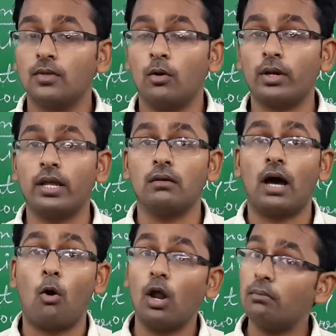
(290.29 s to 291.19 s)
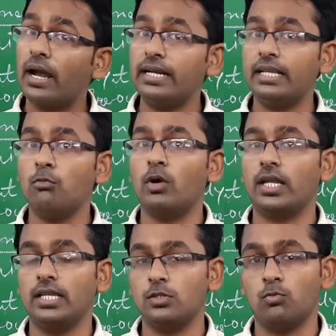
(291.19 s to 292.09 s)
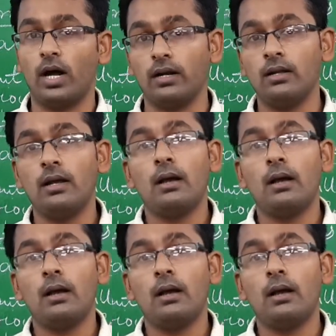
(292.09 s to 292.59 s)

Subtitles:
Okay, Almighty is one,